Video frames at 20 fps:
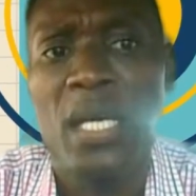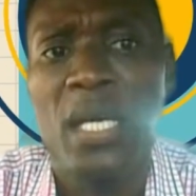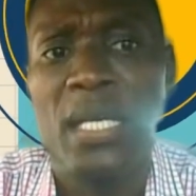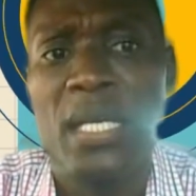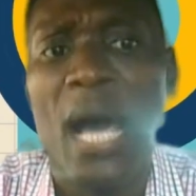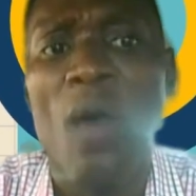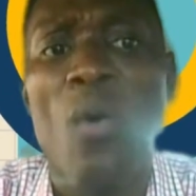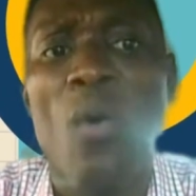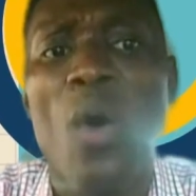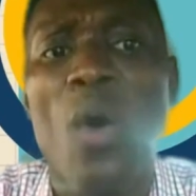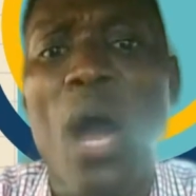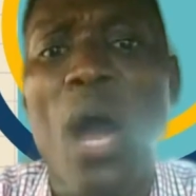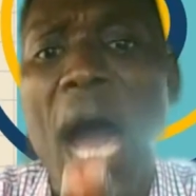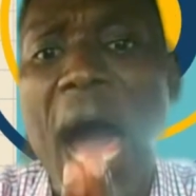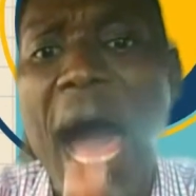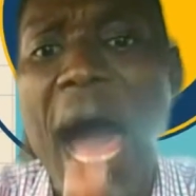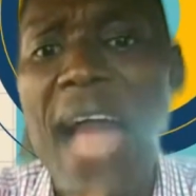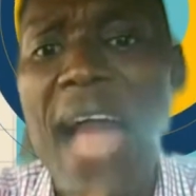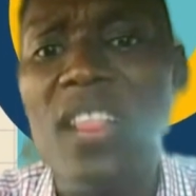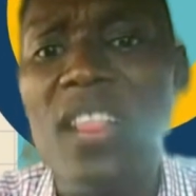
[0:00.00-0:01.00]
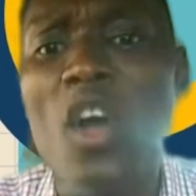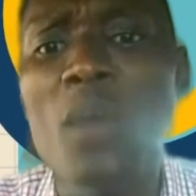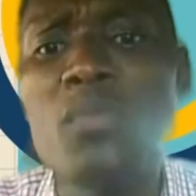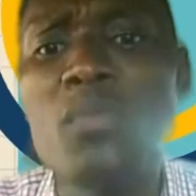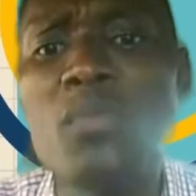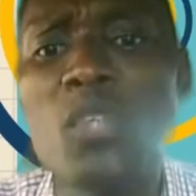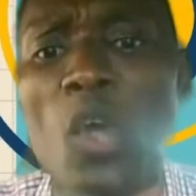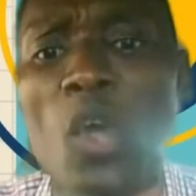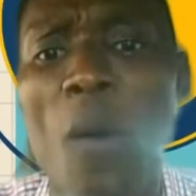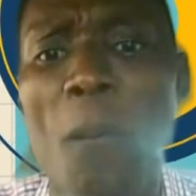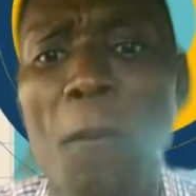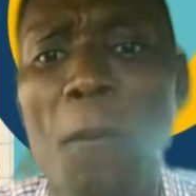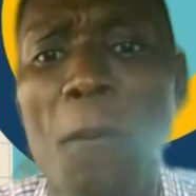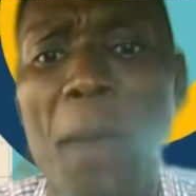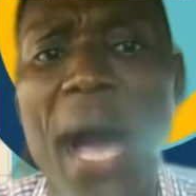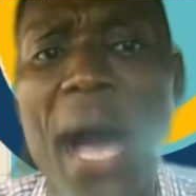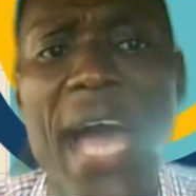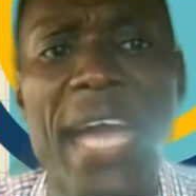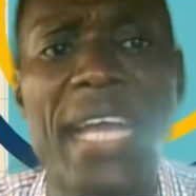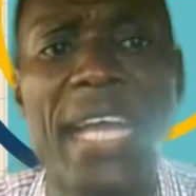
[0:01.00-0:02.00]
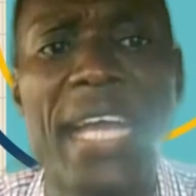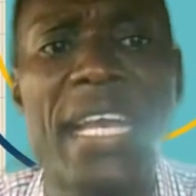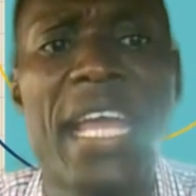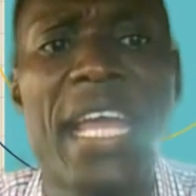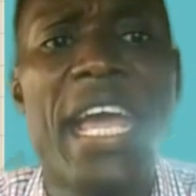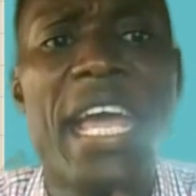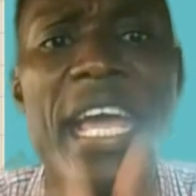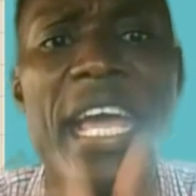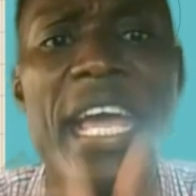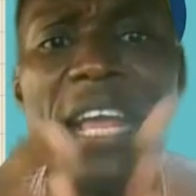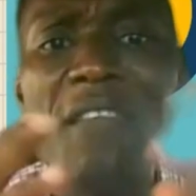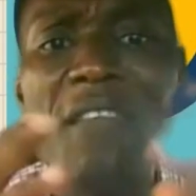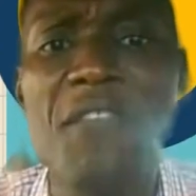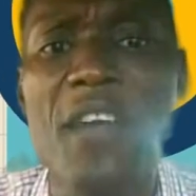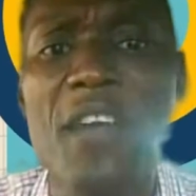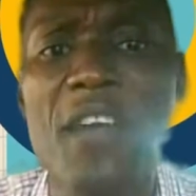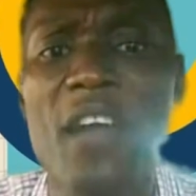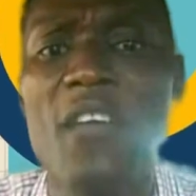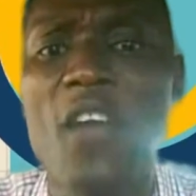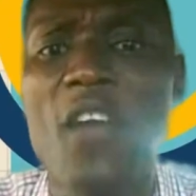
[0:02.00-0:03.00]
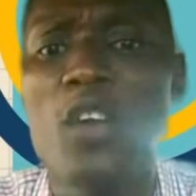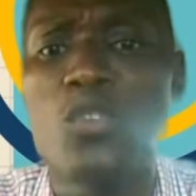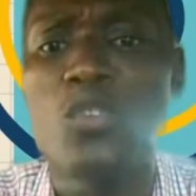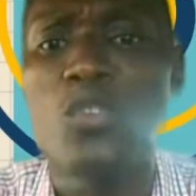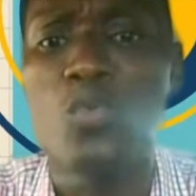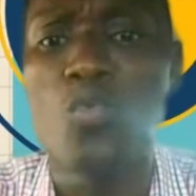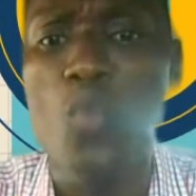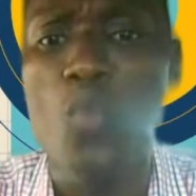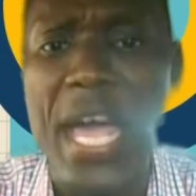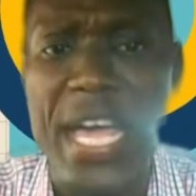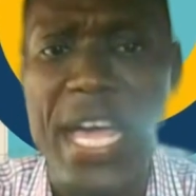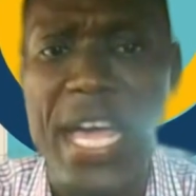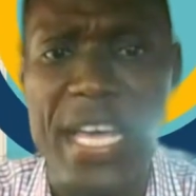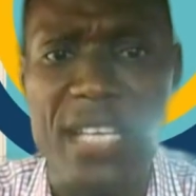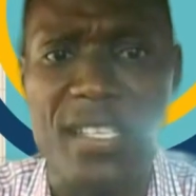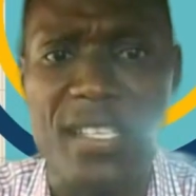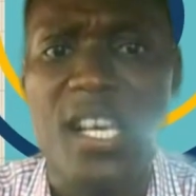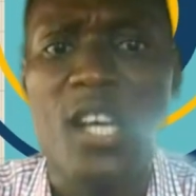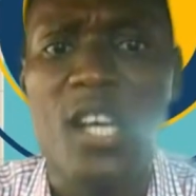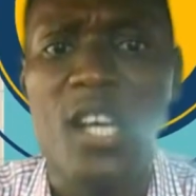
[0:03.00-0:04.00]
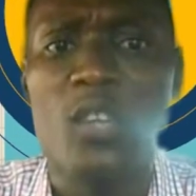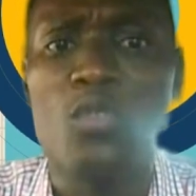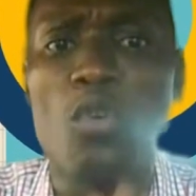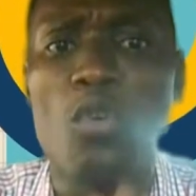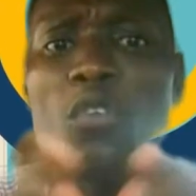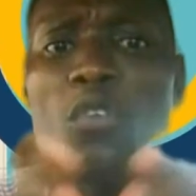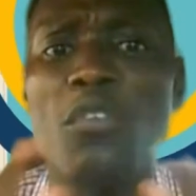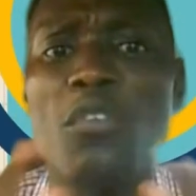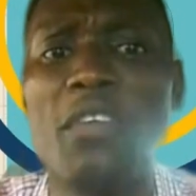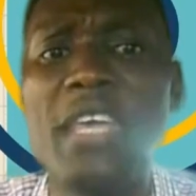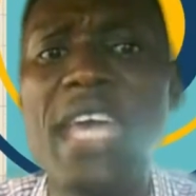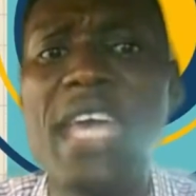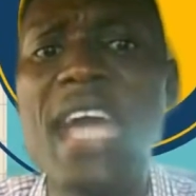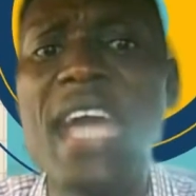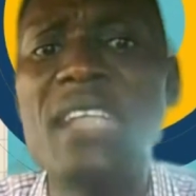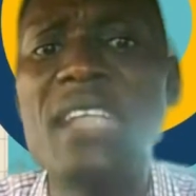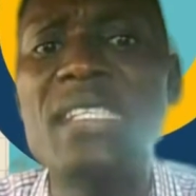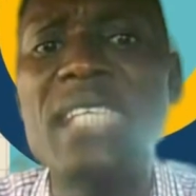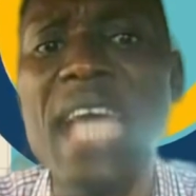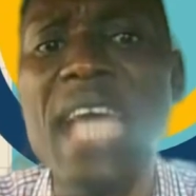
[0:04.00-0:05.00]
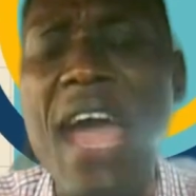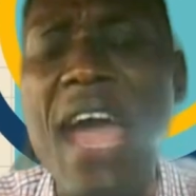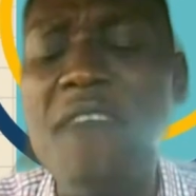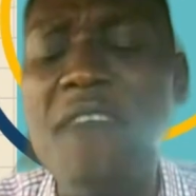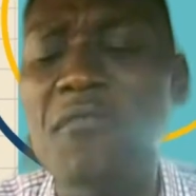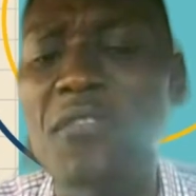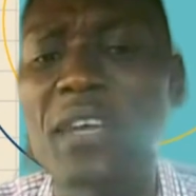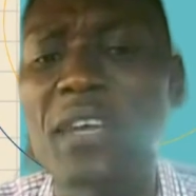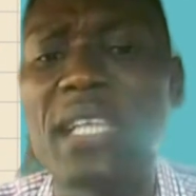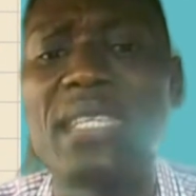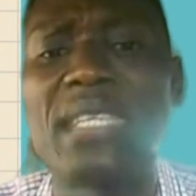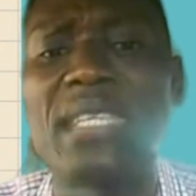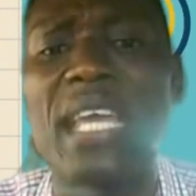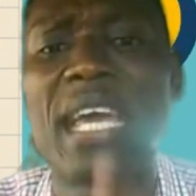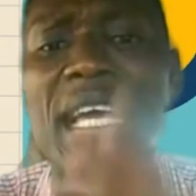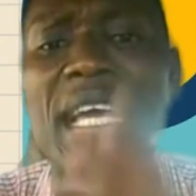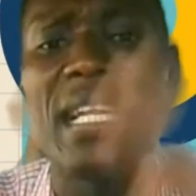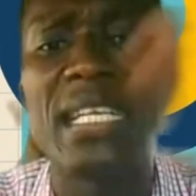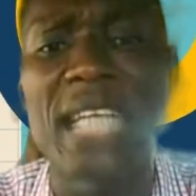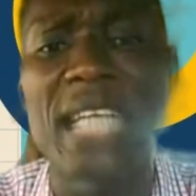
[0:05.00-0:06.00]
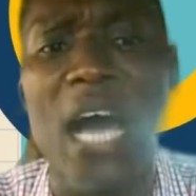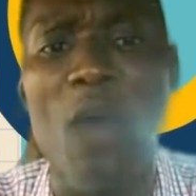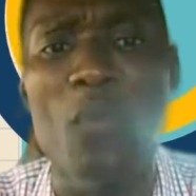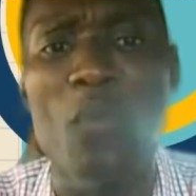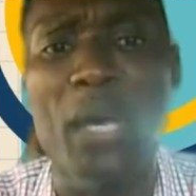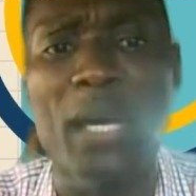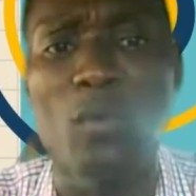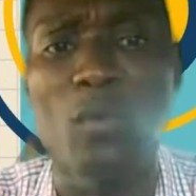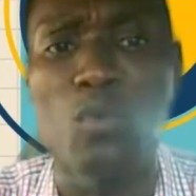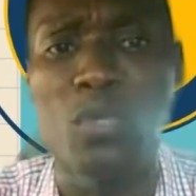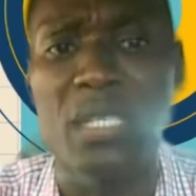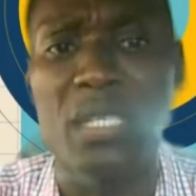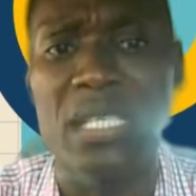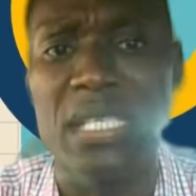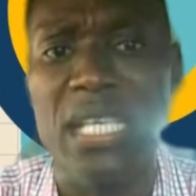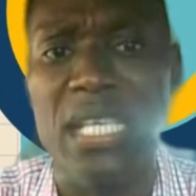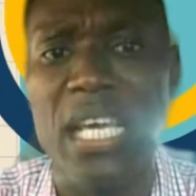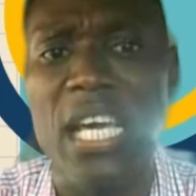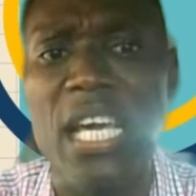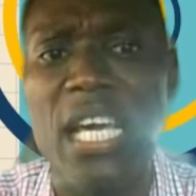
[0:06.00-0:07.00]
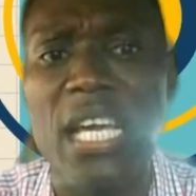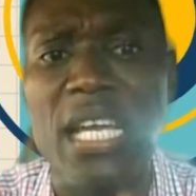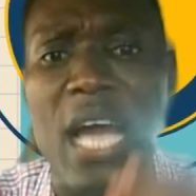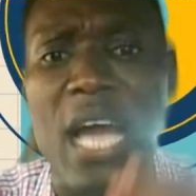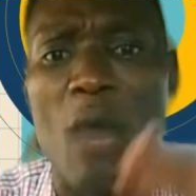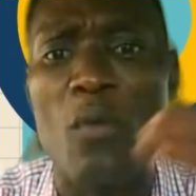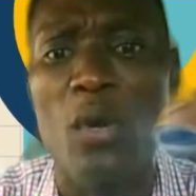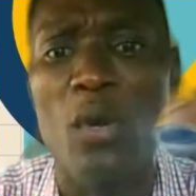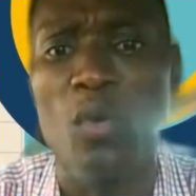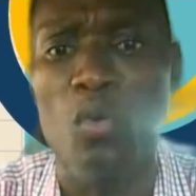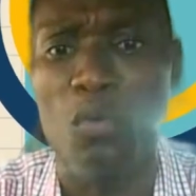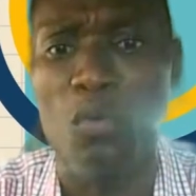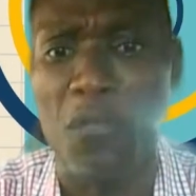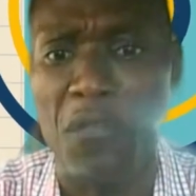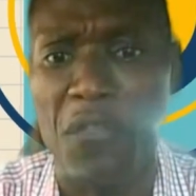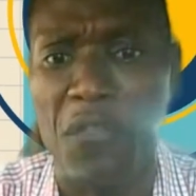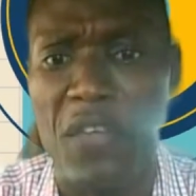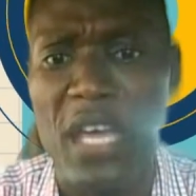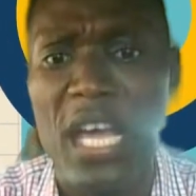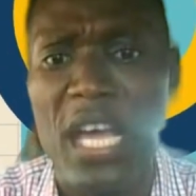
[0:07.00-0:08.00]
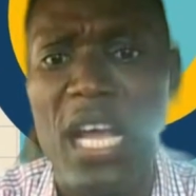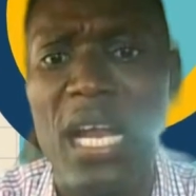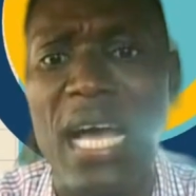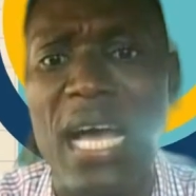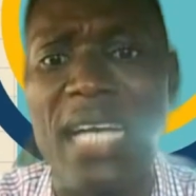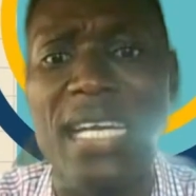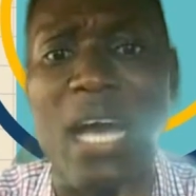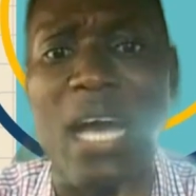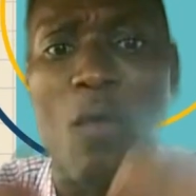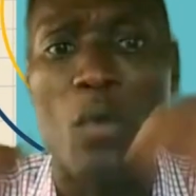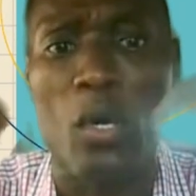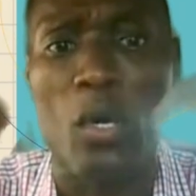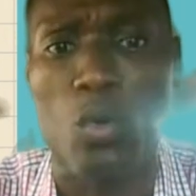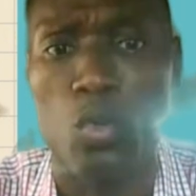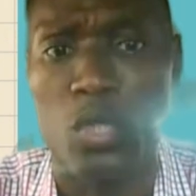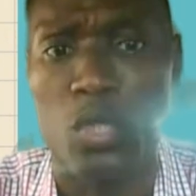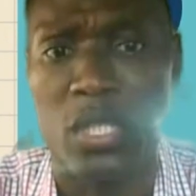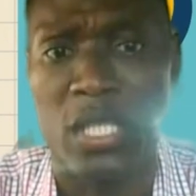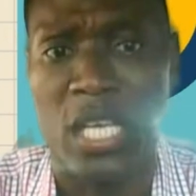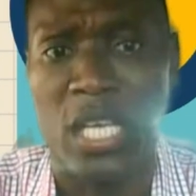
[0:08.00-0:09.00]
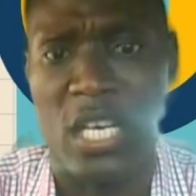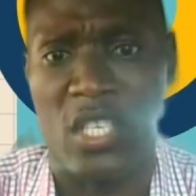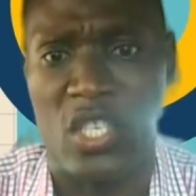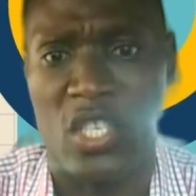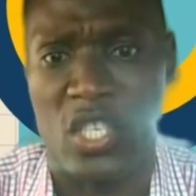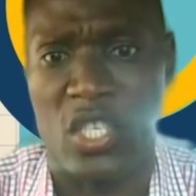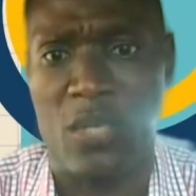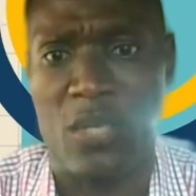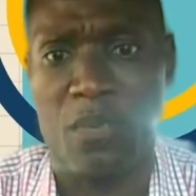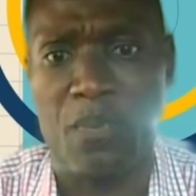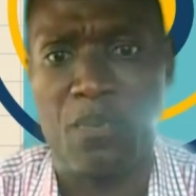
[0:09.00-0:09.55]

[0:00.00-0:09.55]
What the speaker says: Now, atoms combine in various ways to create everything that we could see, that we could feel, and that we could touch.